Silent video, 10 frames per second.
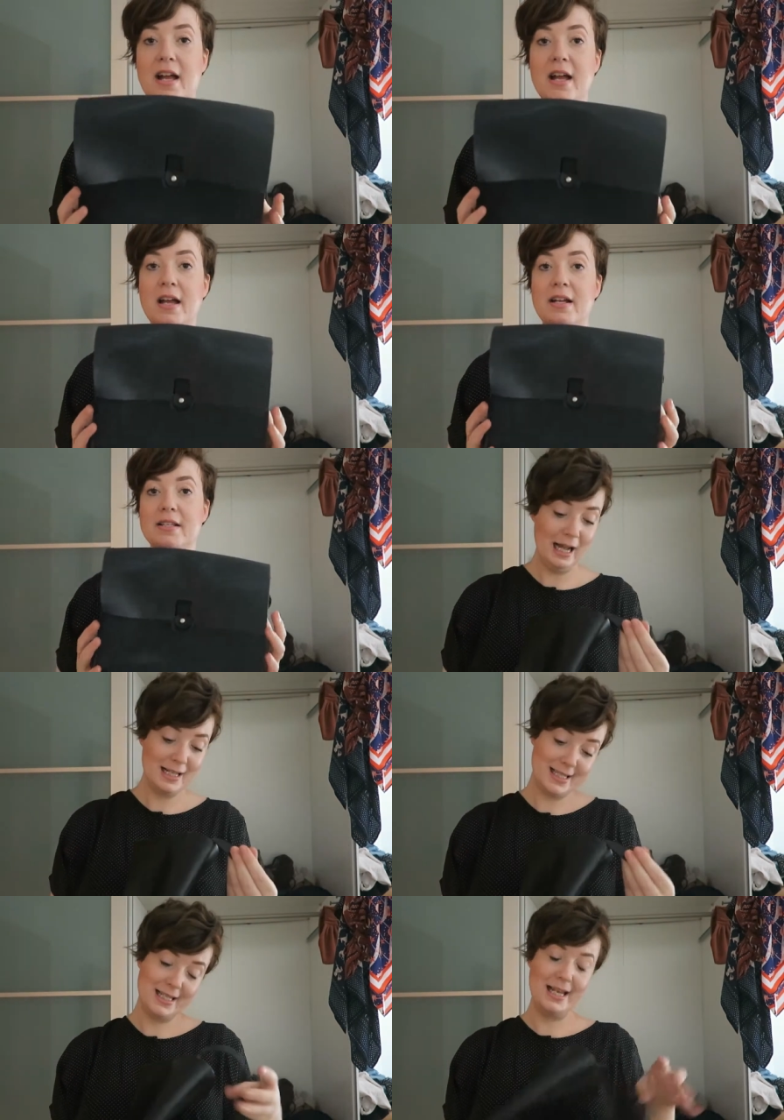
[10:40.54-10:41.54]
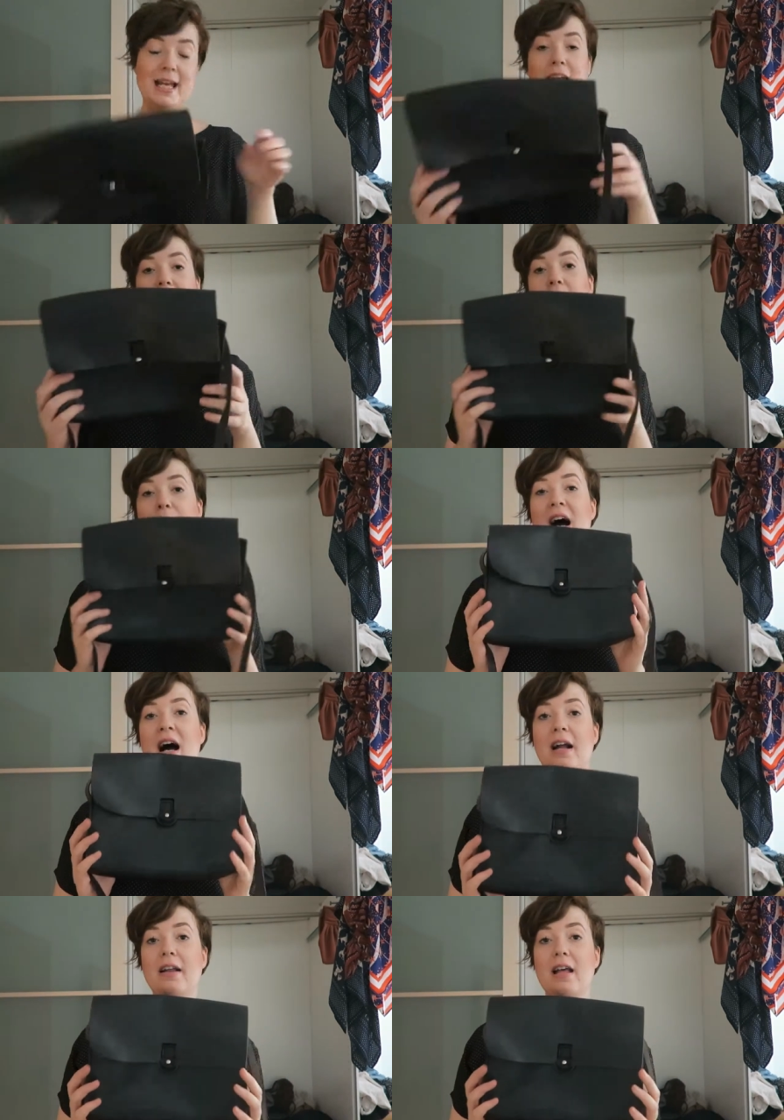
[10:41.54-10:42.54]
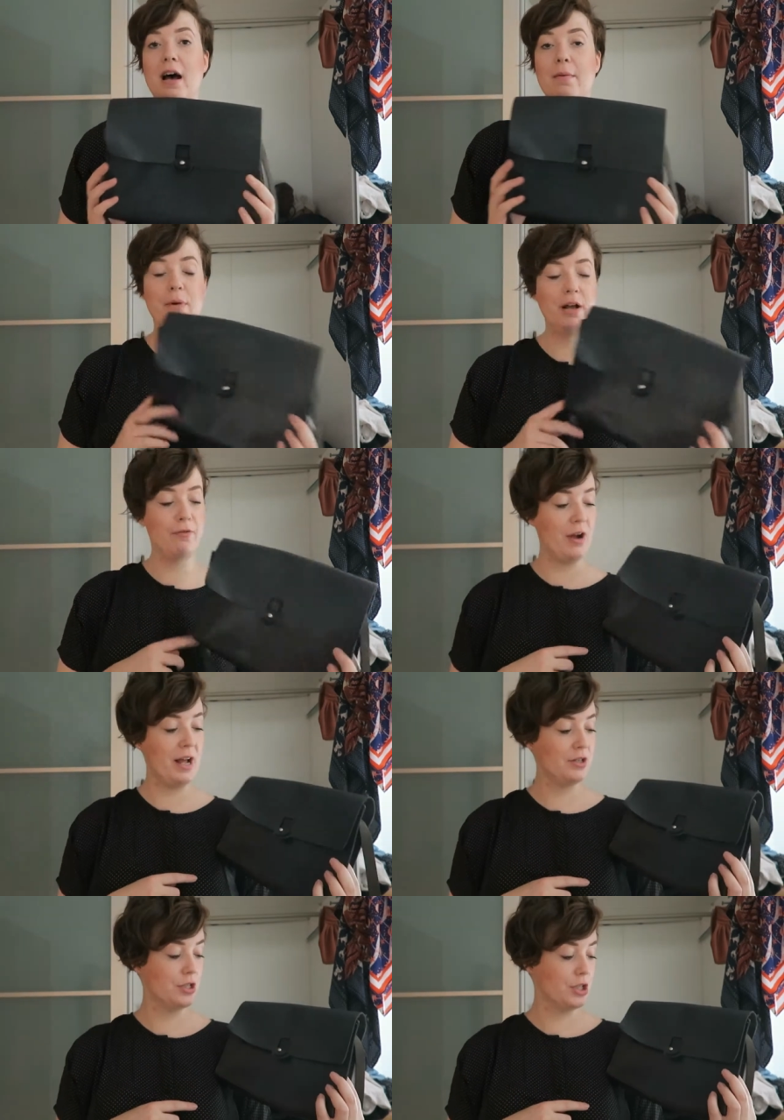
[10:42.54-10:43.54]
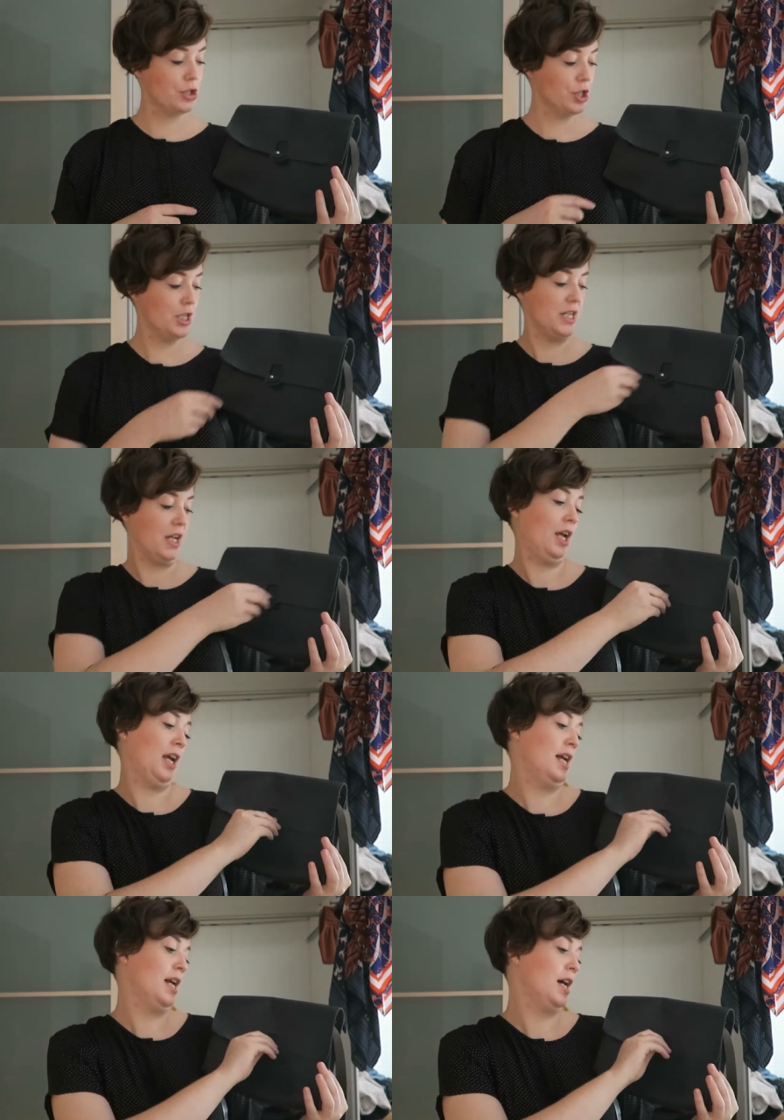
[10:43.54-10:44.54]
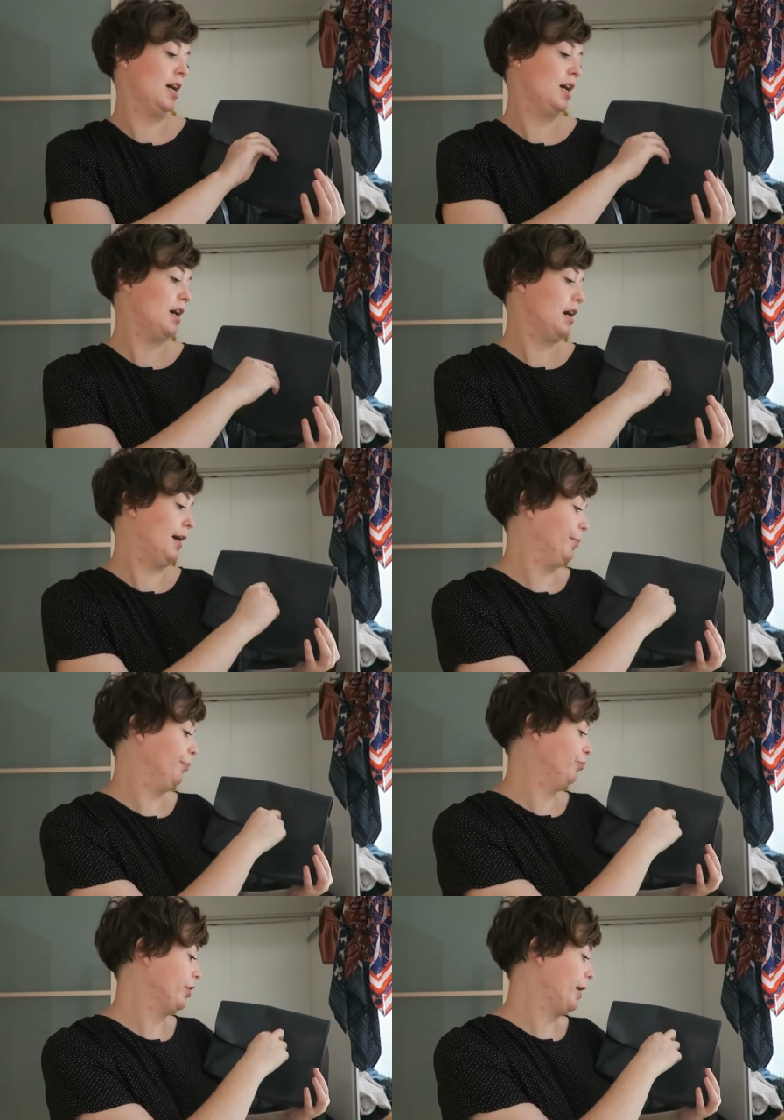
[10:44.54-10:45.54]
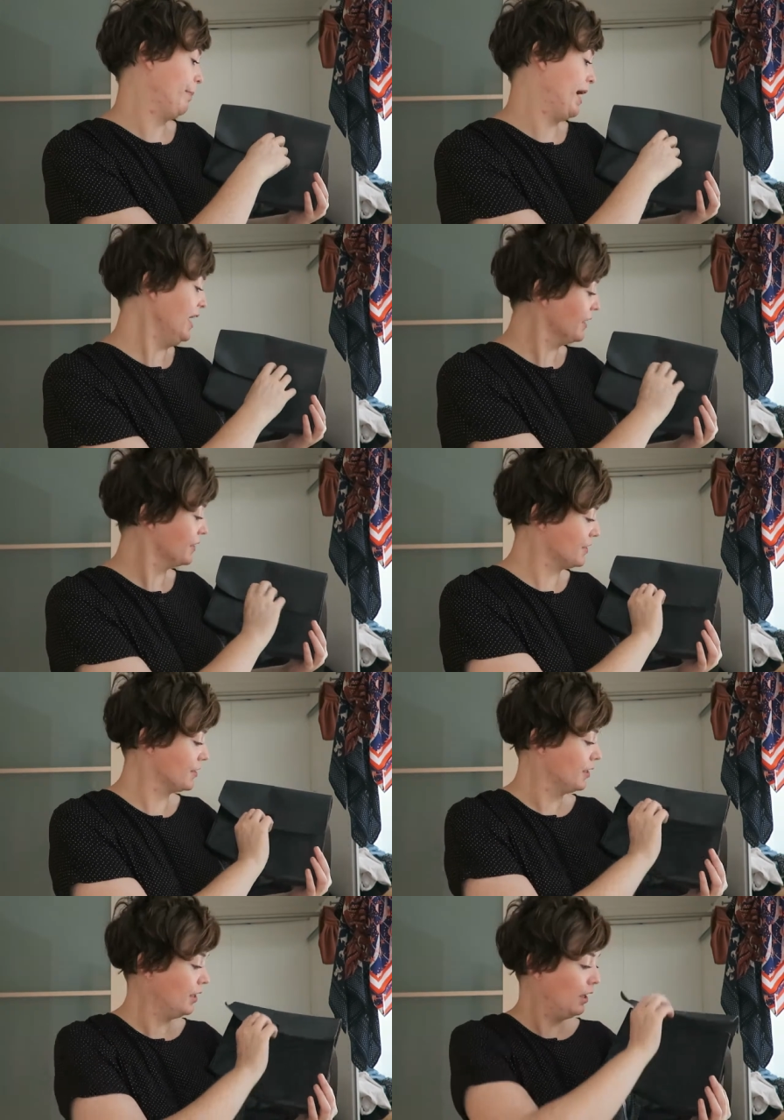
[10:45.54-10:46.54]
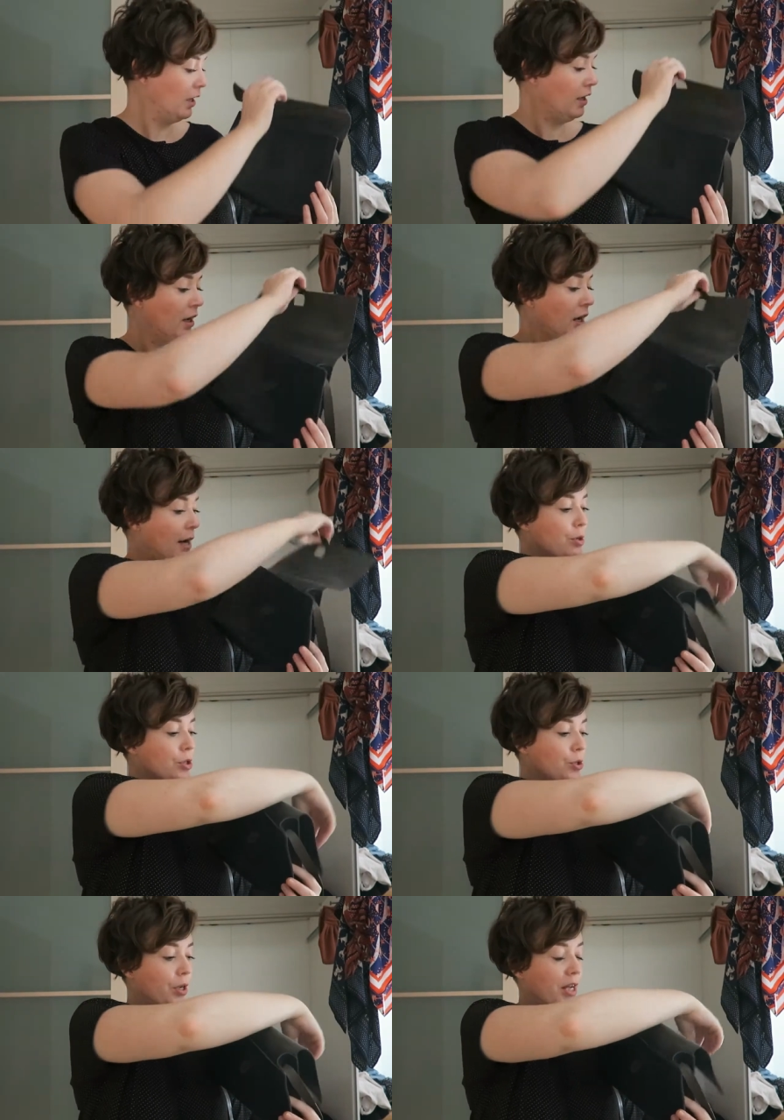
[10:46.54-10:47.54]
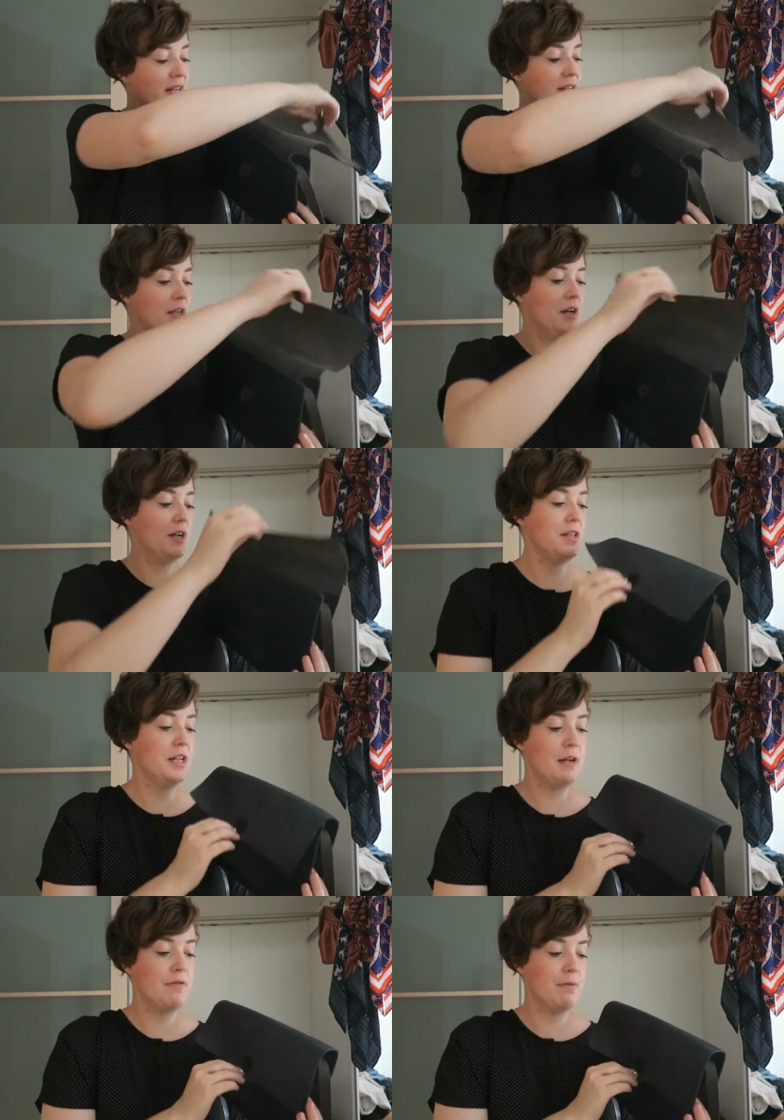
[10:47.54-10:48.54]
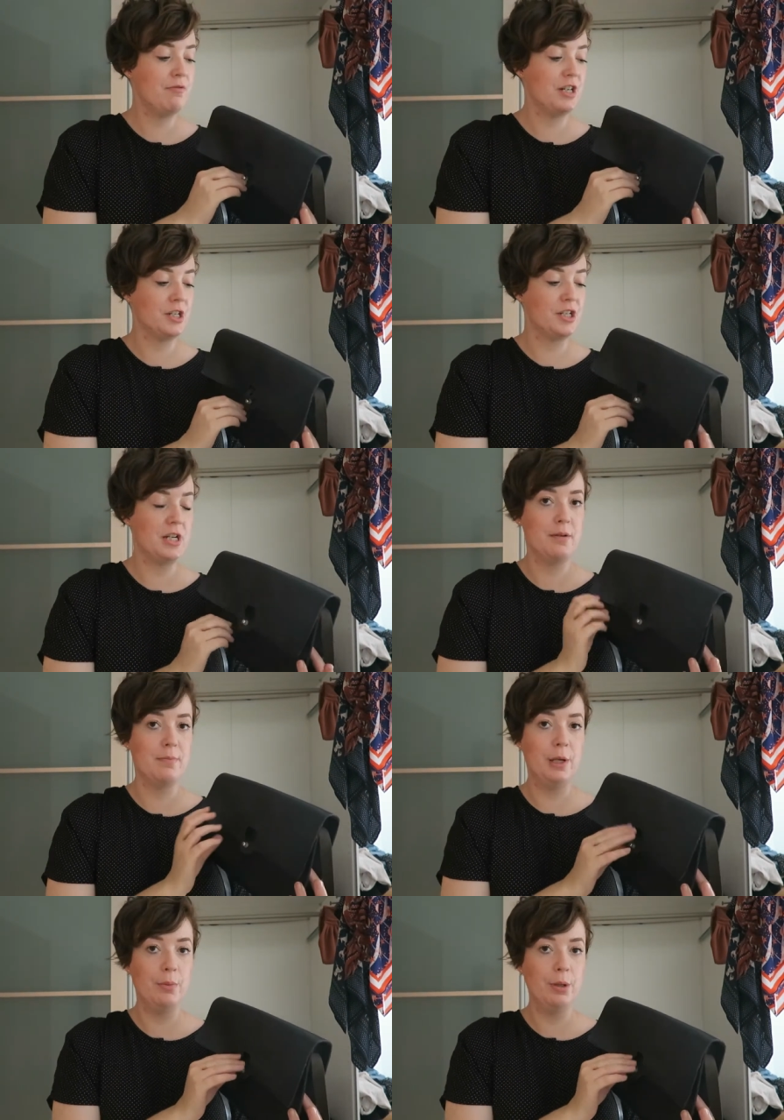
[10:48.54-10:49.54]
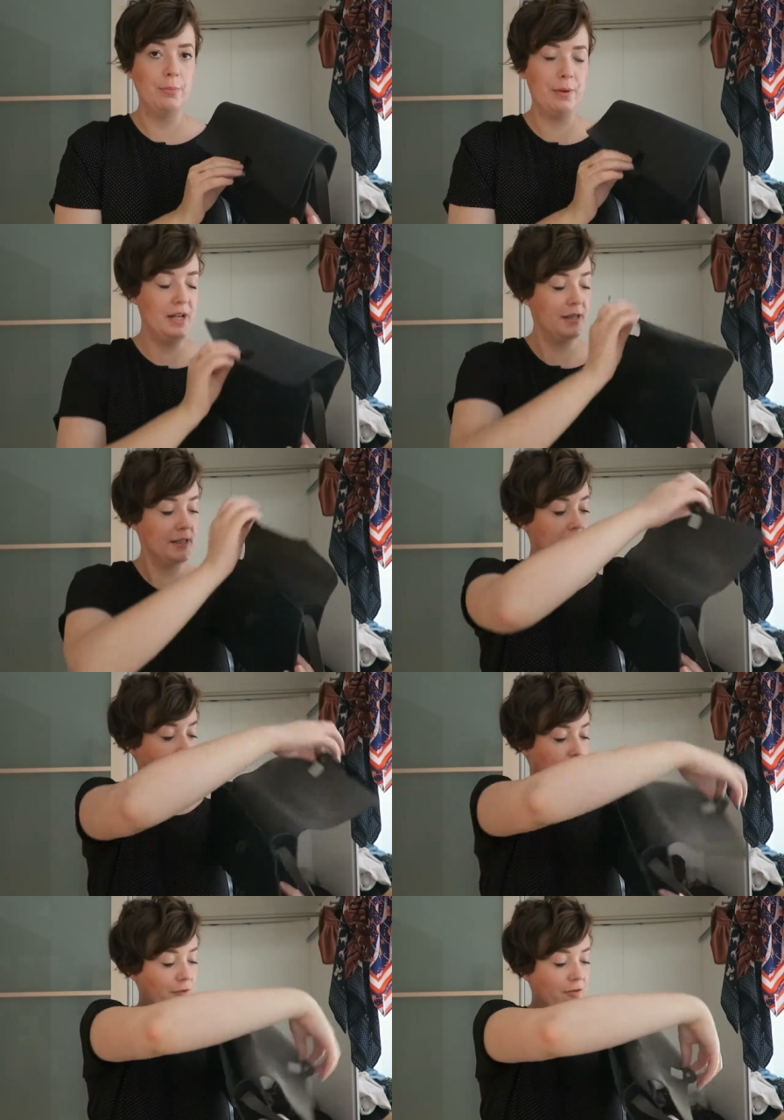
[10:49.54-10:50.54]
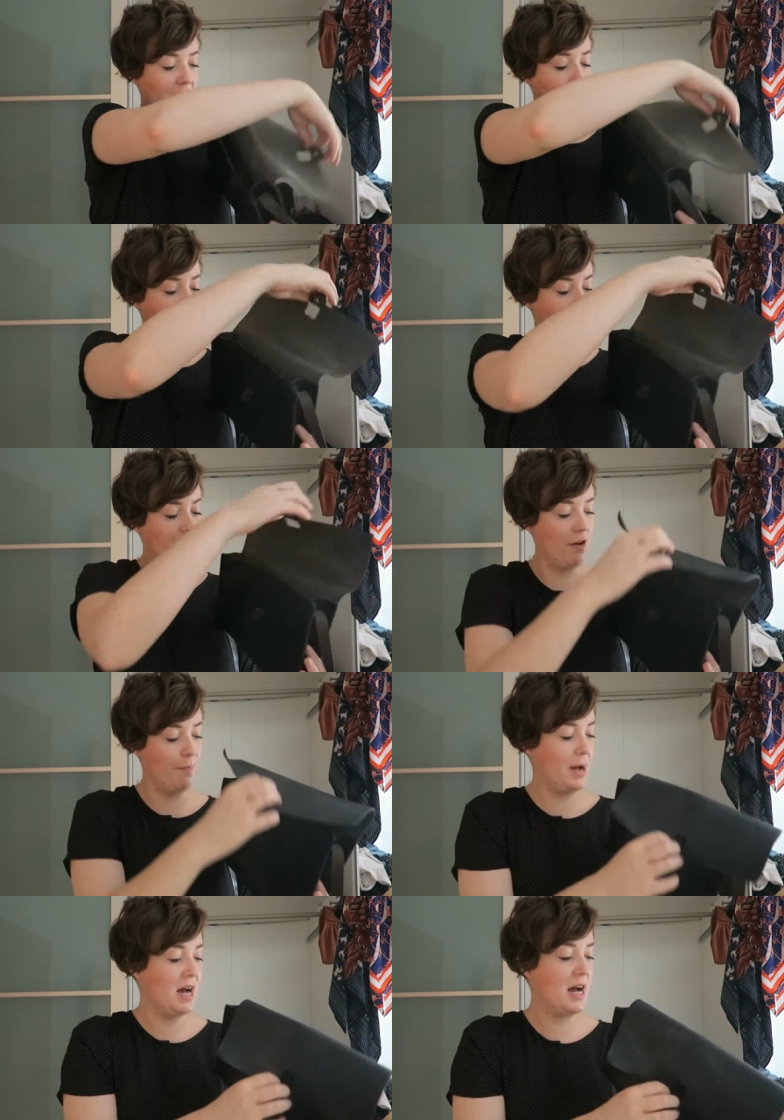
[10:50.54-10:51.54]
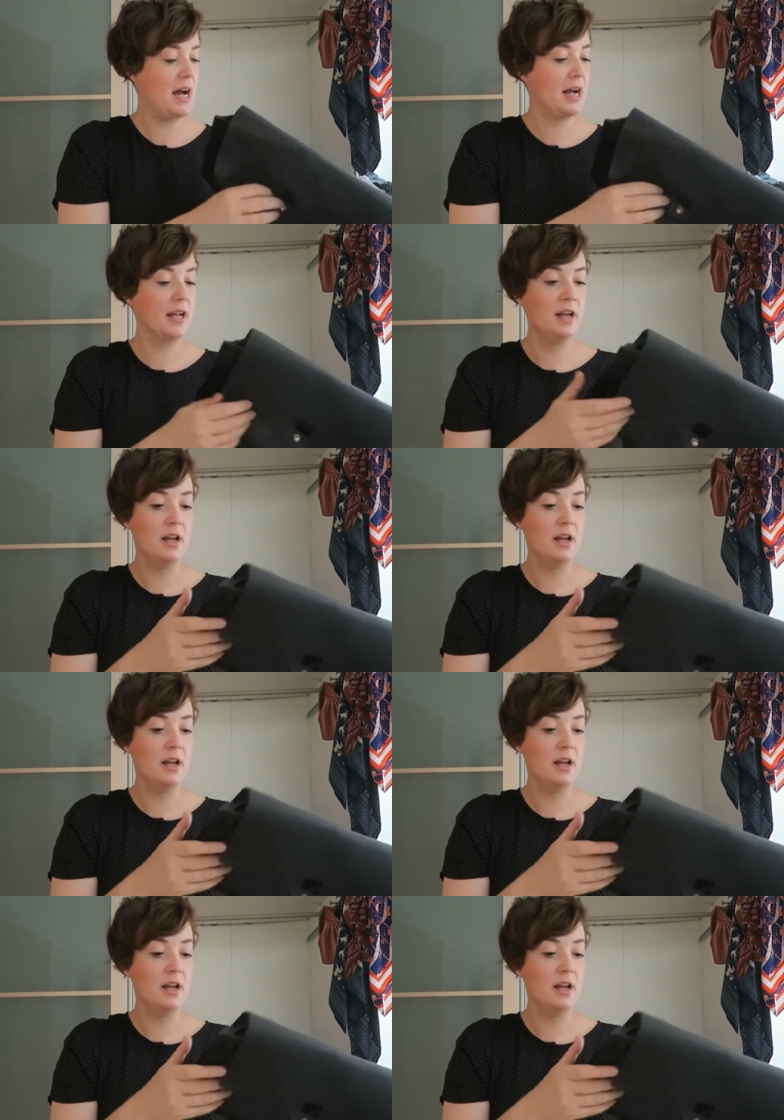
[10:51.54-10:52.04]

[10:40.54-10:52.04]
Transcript: is actually a bag that my friend Jordi here makes. I'm not sure I don't think they're in production at the moment, but it's like a flat envelope bag.